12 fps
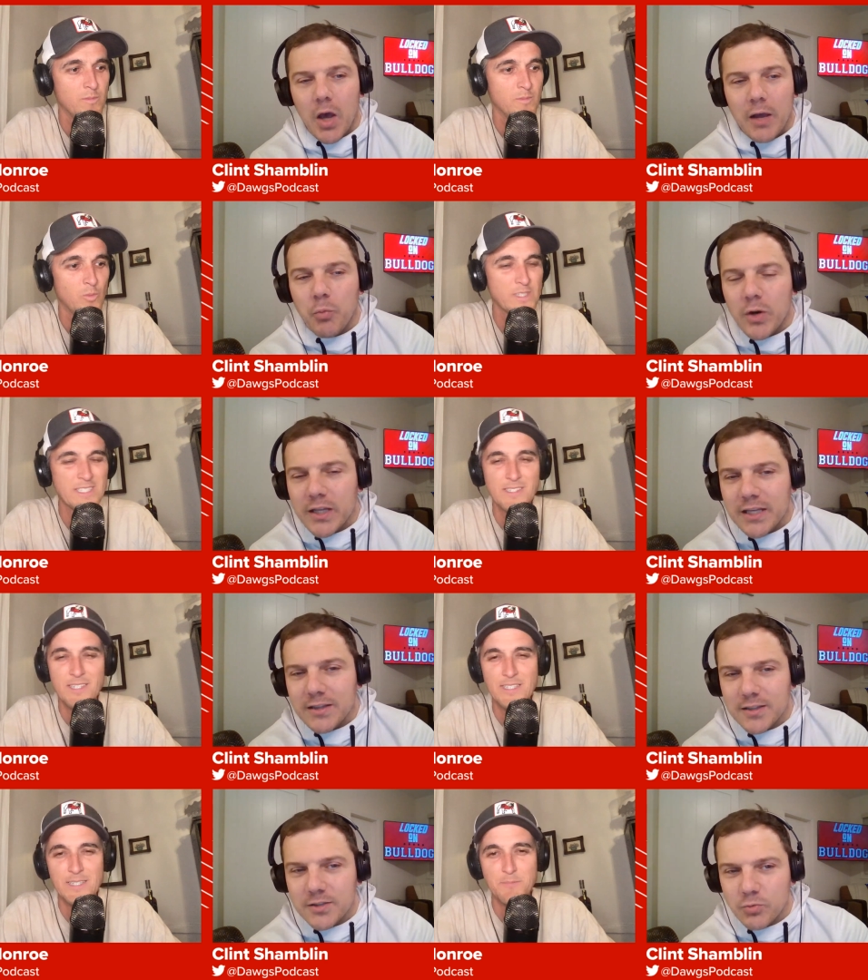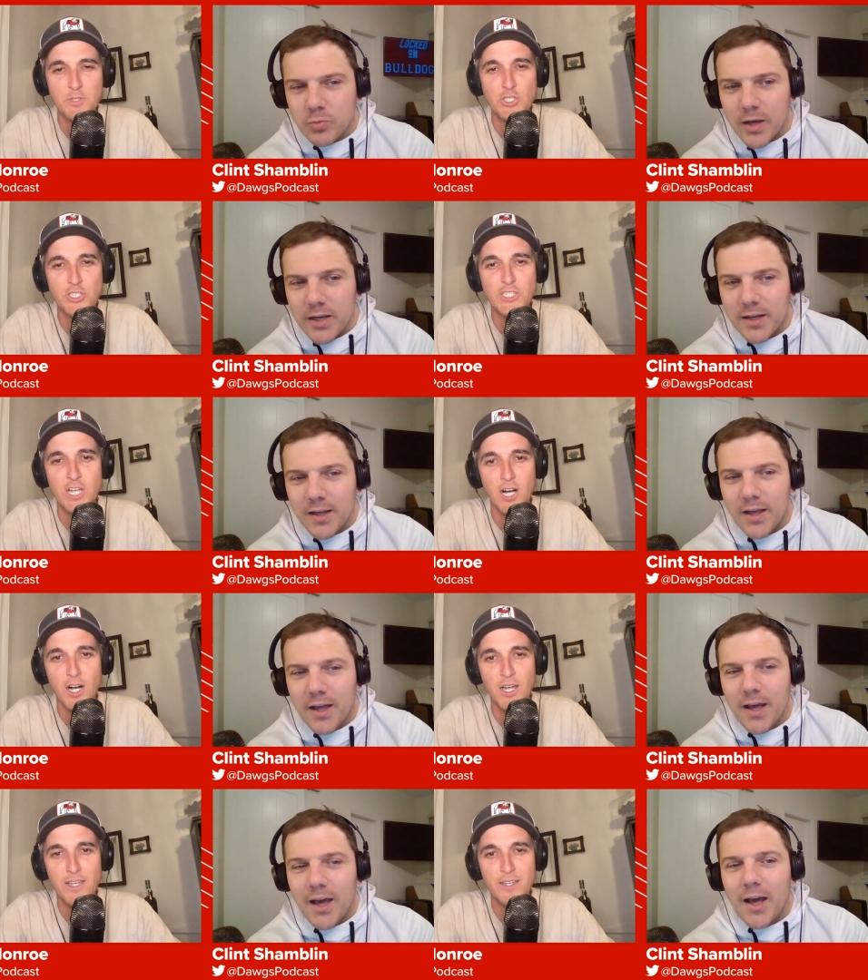Speaker 1: I want to get this right.
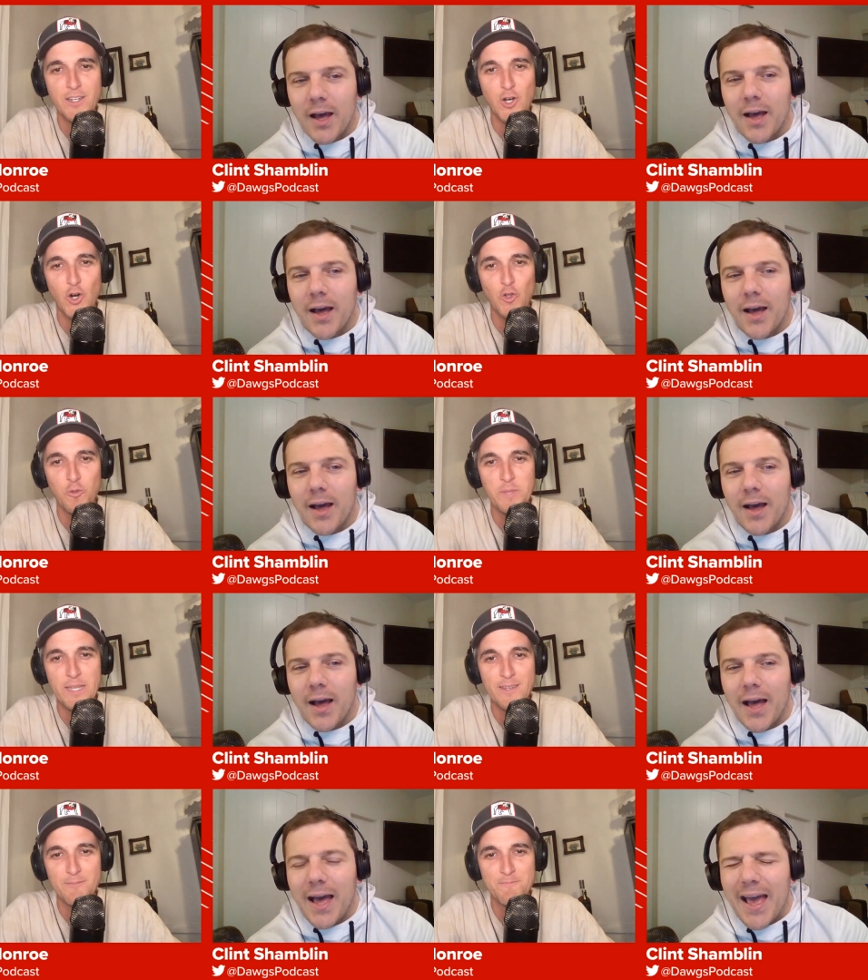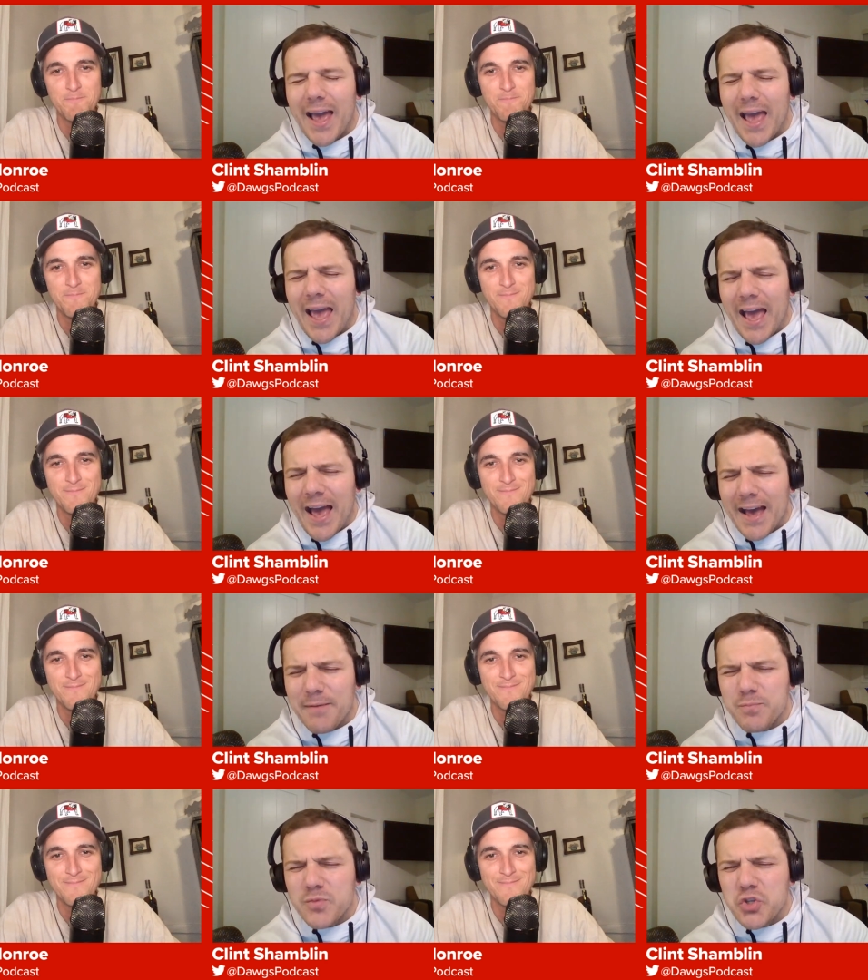Don Coleman?
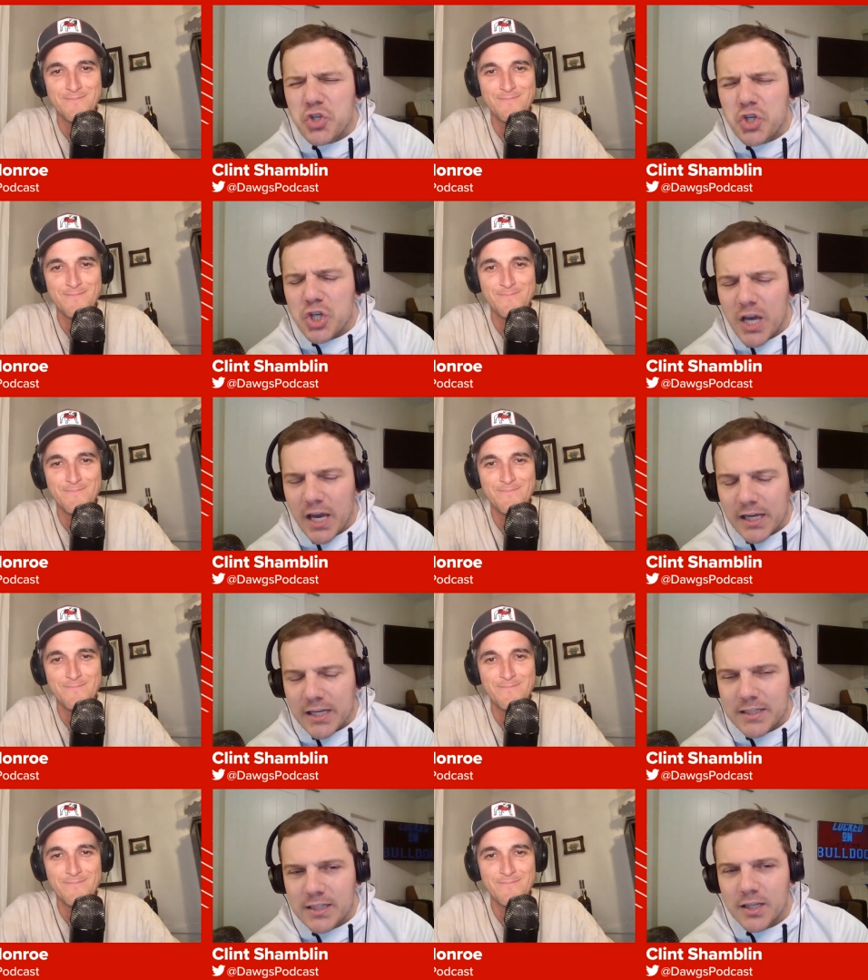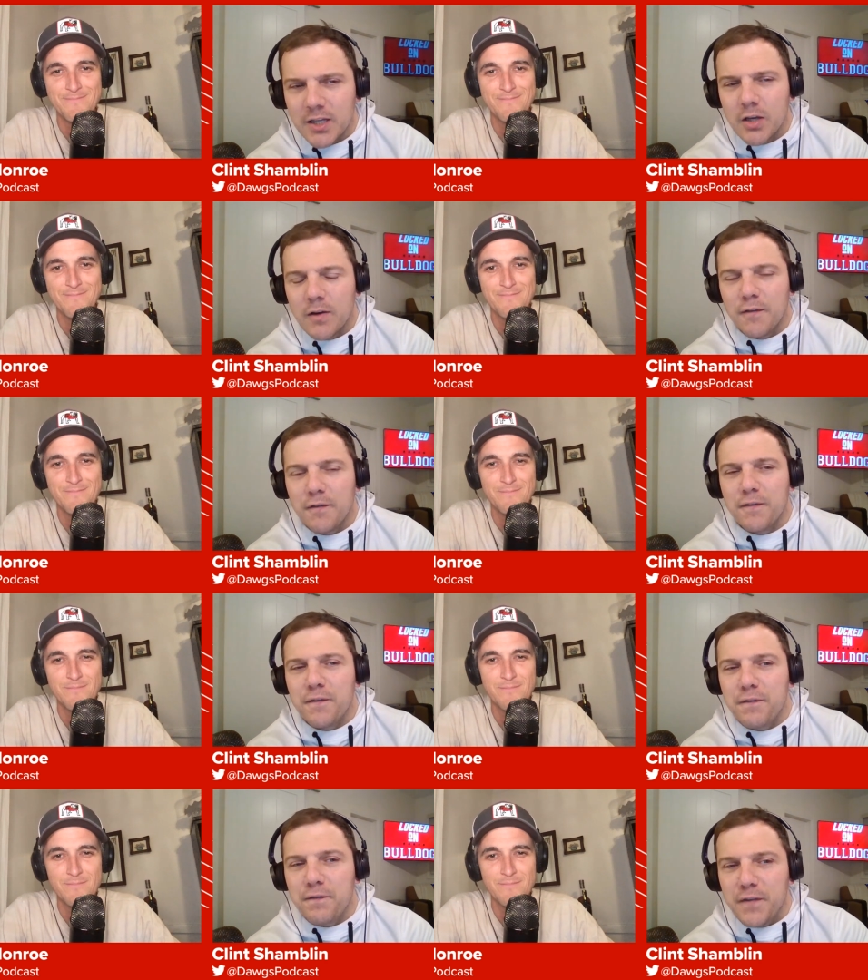
Speaker 2: Abject
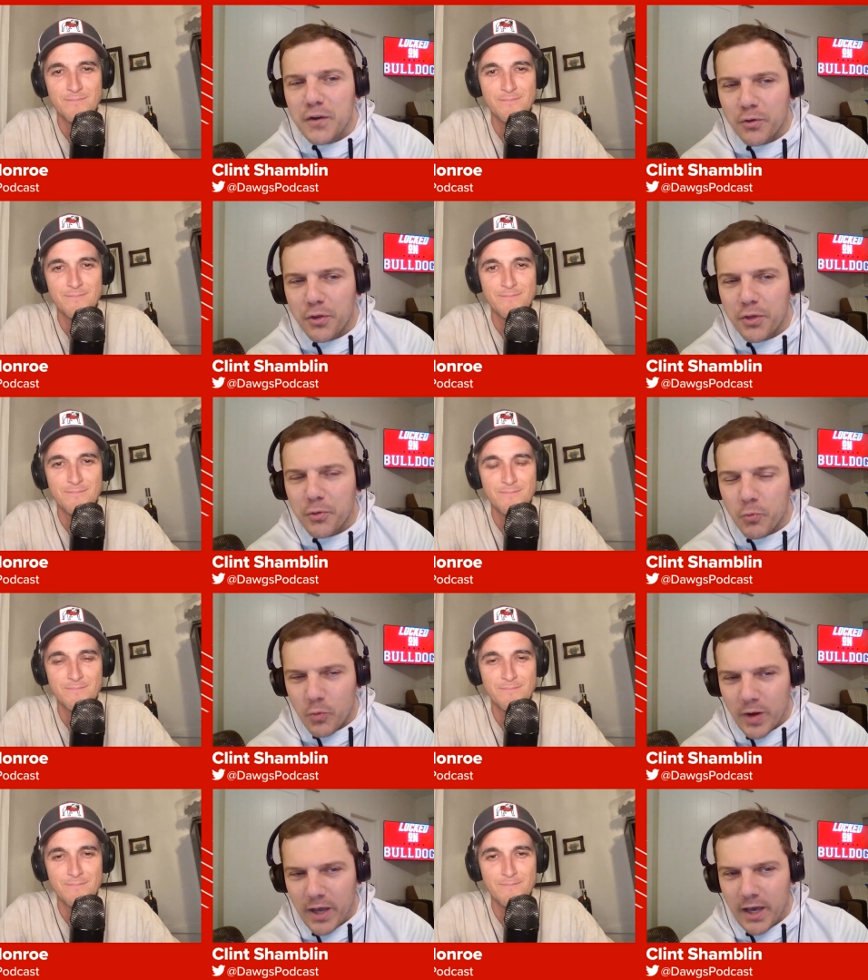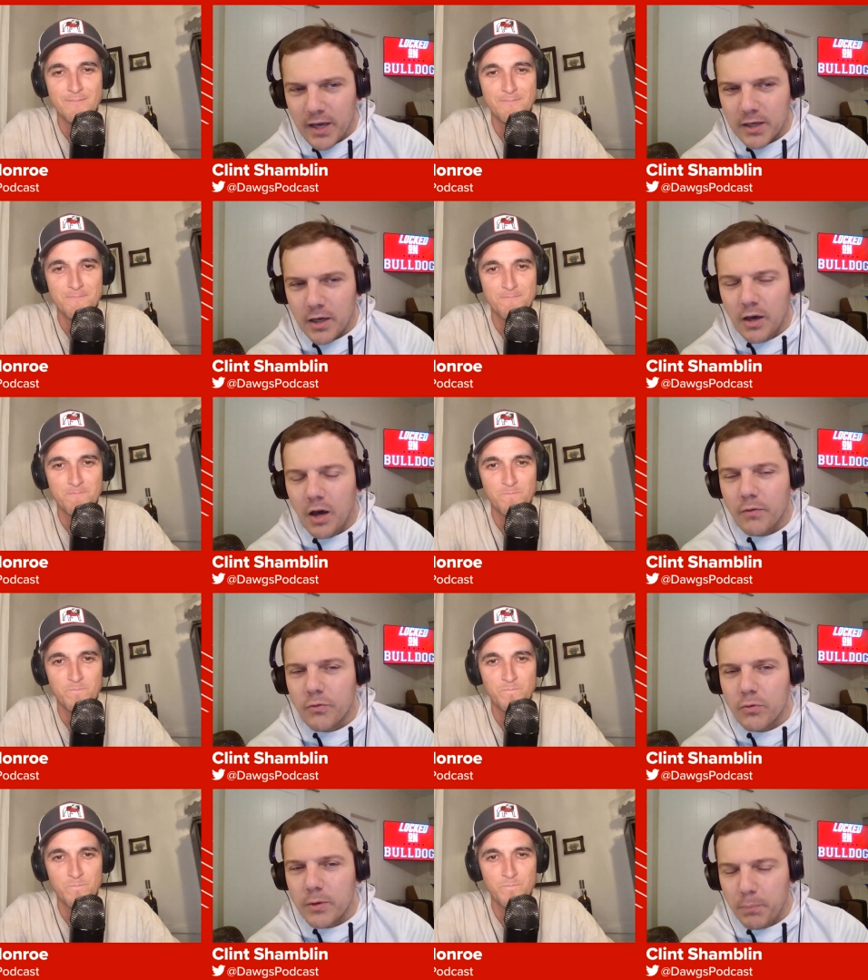filth rag
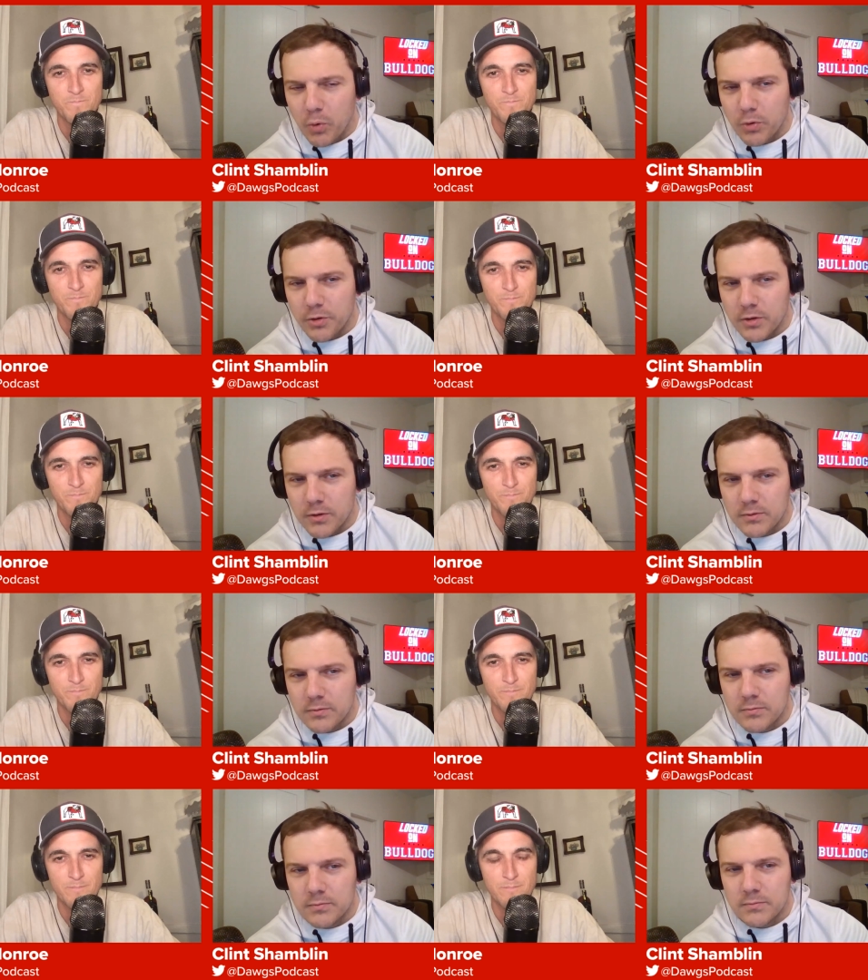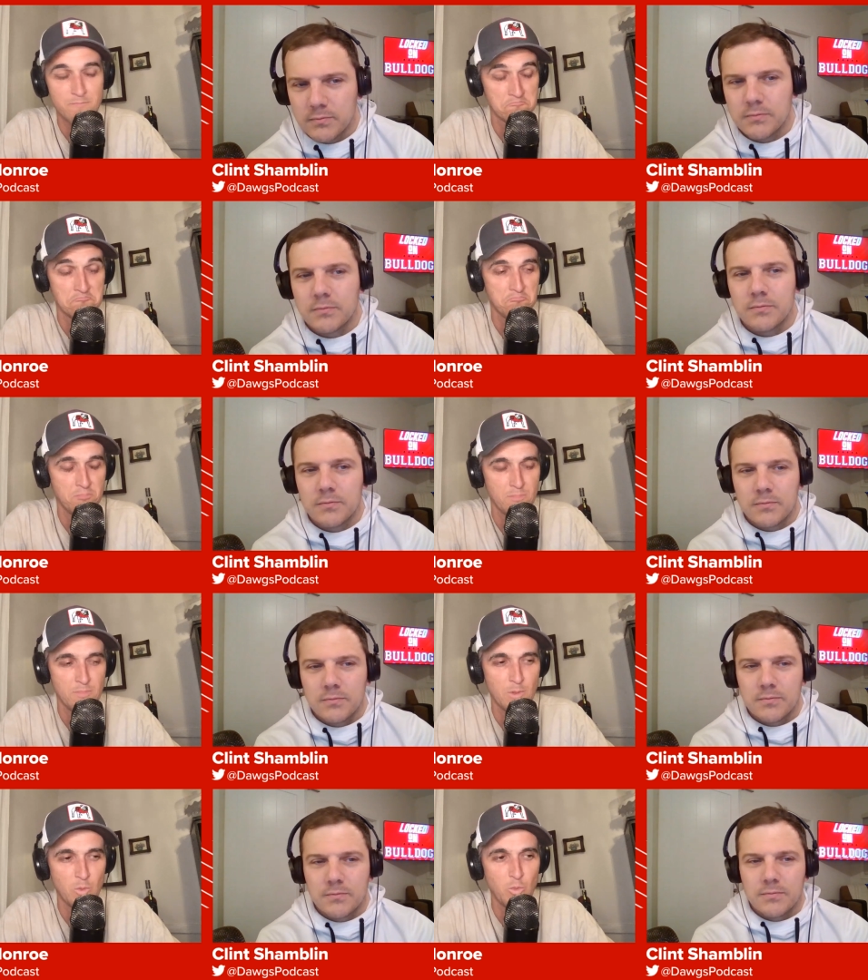of a reporter.
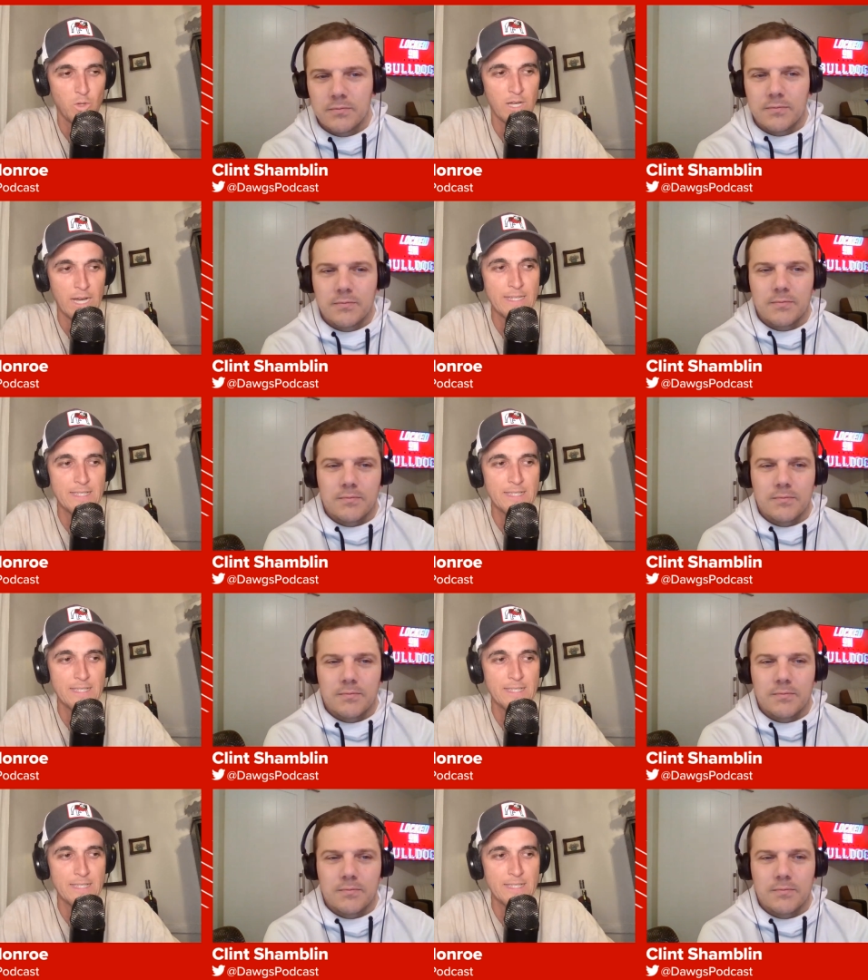
Speaker 1: I